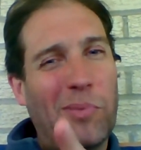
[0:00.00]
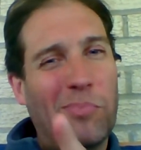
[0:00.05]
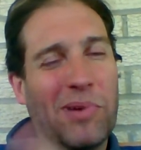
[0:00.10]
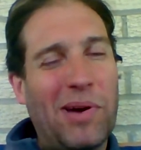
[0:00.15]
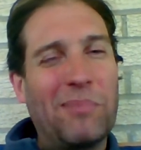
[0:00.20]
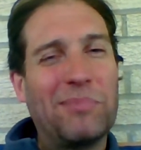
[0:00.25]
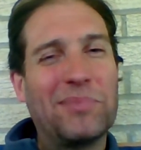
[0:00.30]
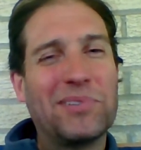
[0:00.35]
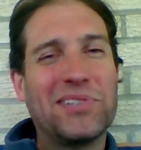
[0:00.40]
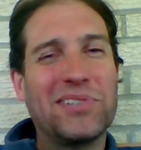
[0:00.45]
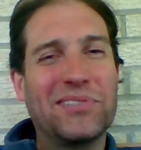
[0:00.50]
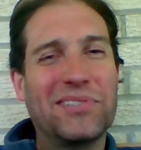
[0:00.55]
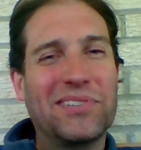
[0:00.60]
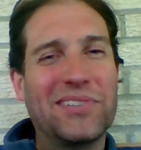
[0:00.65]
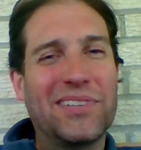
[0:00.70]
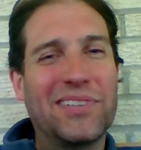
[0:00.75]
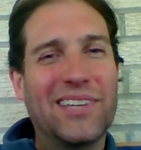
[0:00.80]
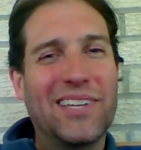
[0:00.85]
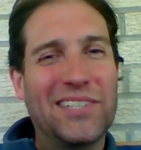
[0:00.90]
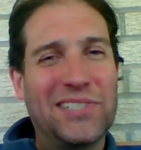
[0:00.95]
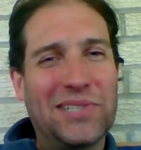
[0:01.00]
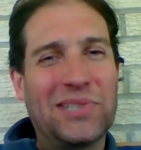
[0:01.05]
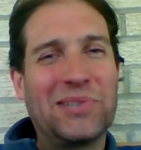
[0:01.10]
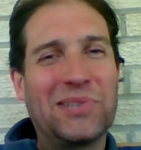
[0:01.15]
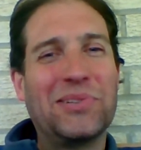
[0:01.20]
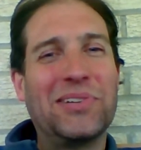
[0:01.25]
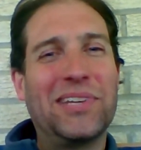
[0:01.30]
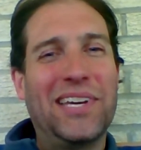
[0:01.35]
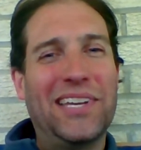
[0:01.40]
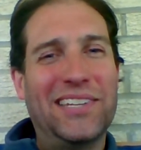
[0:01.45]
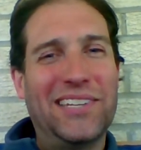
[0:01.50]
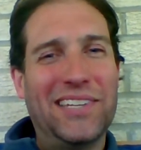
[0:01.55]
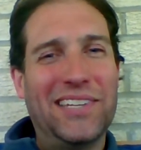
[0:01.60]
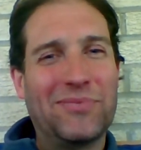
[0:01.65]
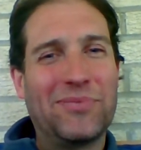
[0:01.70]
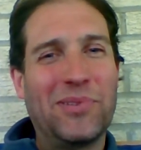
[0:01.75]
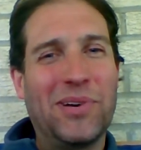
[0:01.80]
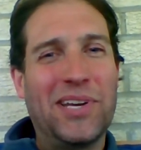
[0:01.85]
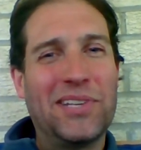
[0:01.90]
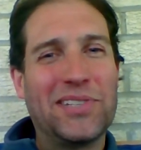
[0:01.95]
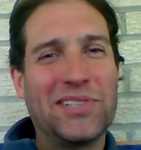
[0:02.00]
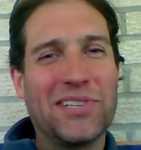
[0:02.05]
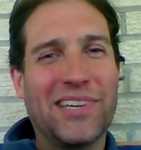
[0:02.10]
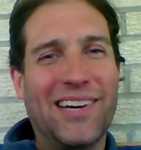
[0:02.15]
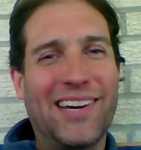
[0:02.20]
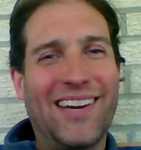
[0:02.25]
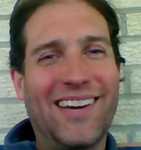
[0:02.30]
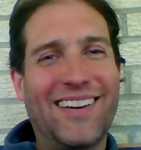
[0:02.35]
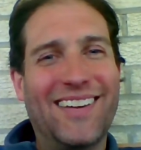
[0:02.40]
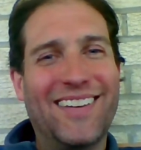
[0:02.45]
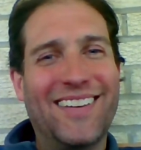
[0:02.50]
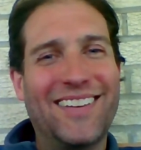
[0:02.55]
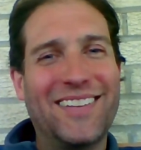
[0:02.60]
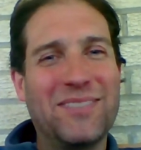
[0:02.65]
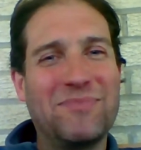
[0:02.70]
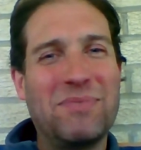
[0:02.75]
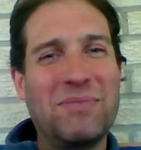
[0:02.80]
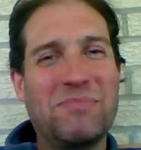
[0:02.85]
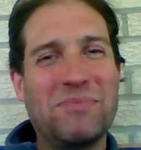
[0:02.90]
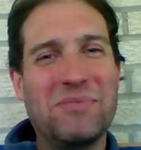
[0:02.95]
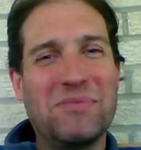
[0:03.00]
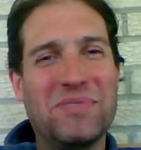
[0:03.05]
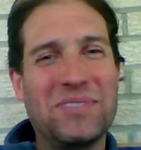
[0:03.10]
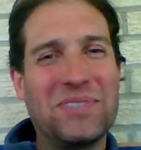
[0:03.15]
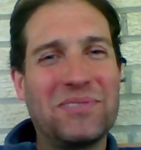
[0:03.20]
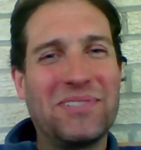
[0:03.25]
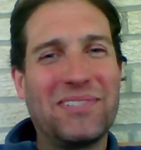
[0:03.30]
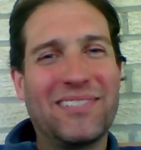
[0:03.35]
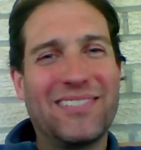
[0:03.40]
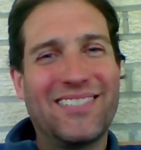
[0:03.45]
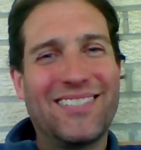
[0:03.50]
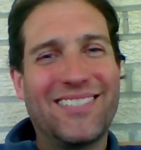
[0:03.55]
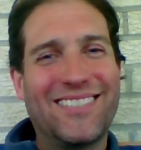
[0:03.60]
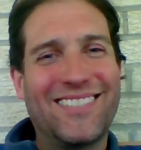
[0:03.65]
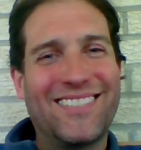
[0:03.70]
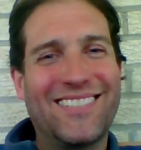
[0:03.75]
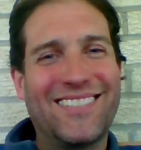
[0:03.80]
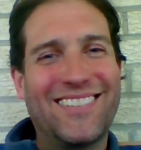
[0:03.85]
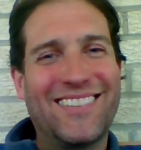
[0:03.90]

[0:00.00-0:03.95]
But I promise you, it's a good ending for Hezekiah and the people of Israel.